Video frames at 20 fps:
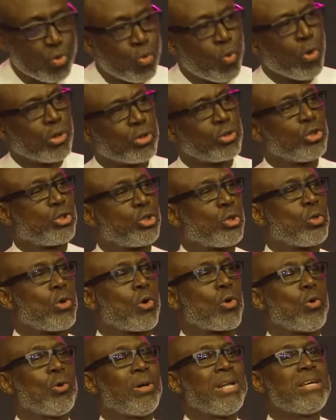you want to show
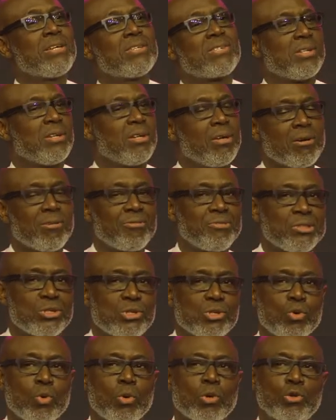your colleagues in the
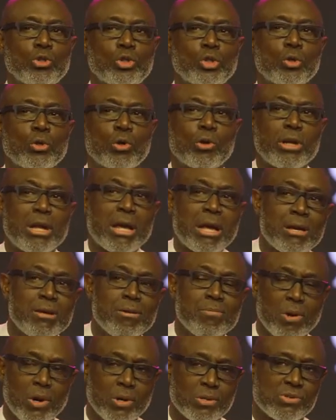office. You want to show your
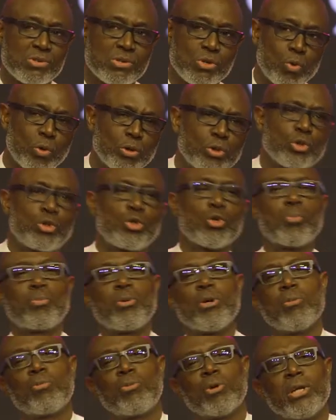neighbors. You want to show
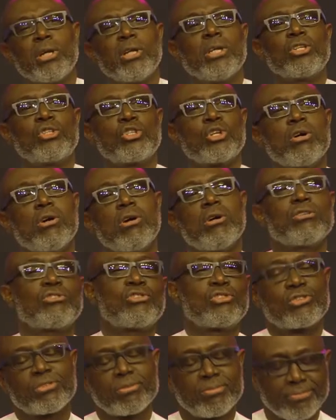people in the
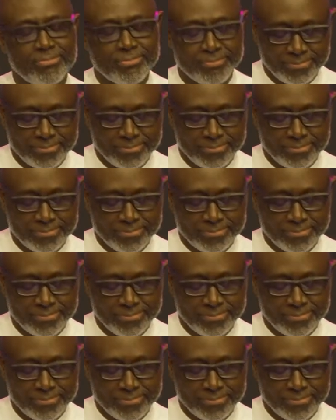church.